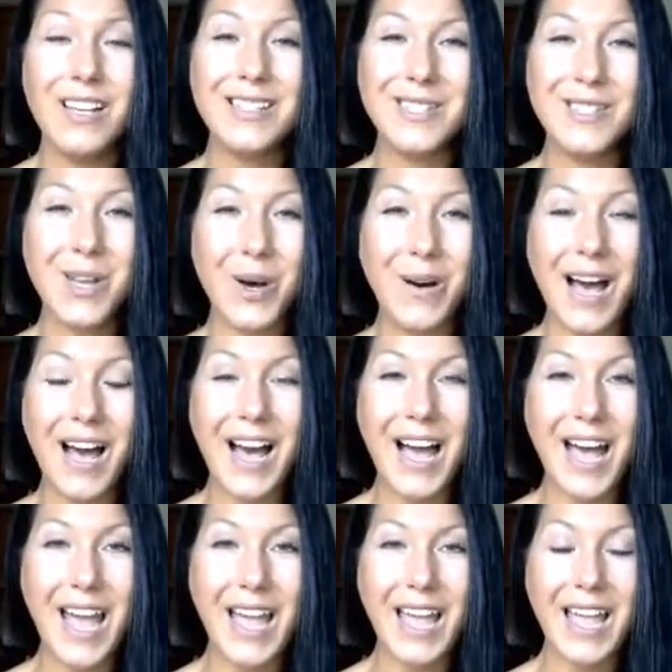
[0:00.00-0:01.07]
So
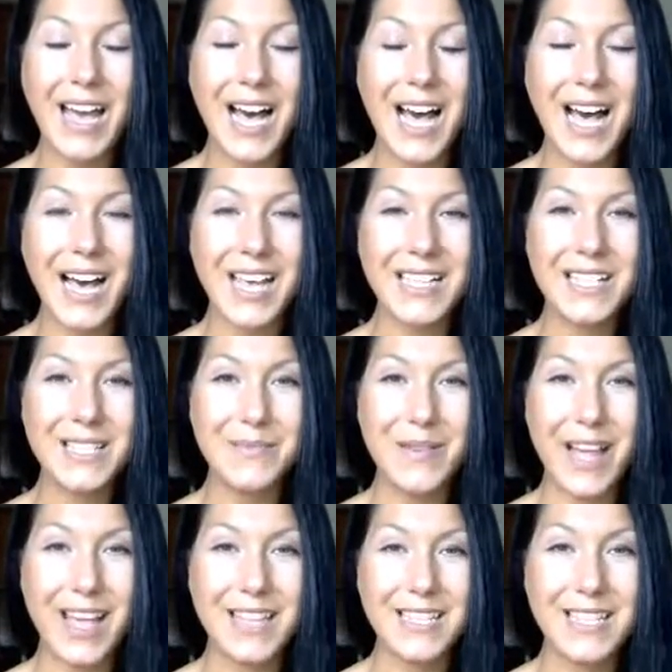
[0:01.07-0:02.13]
I
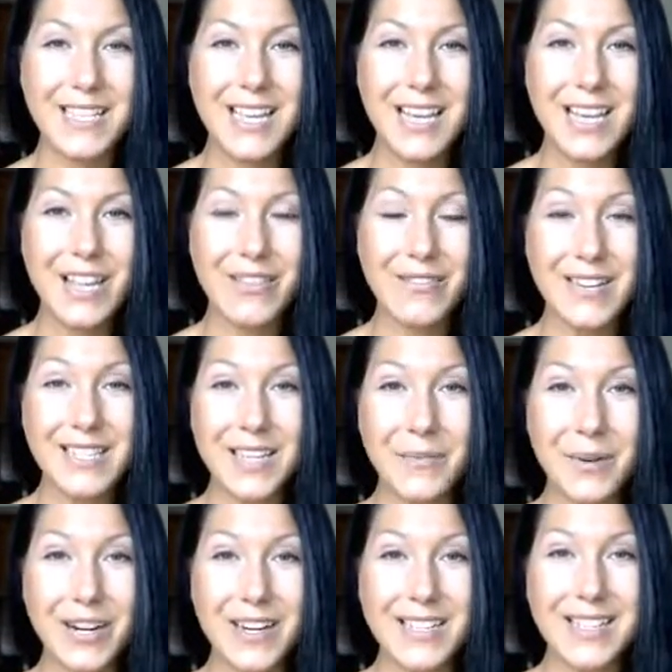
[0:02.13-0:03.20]
spent 3
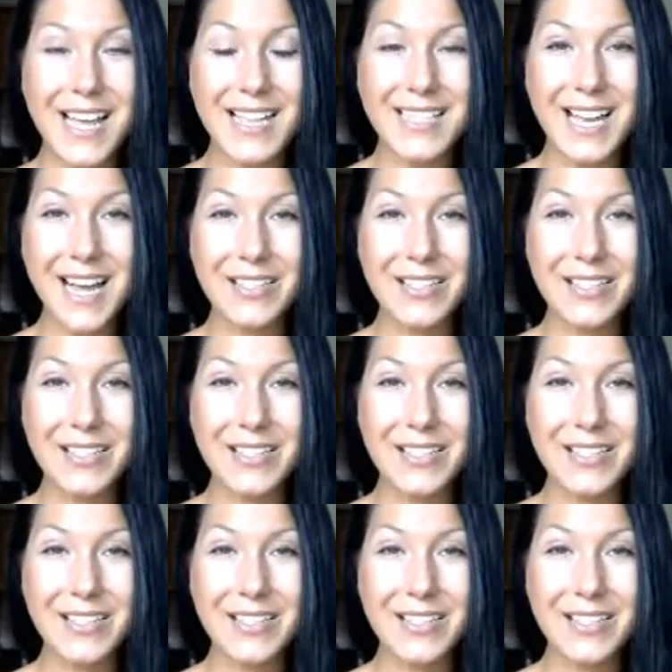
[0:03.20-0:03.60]
summers as a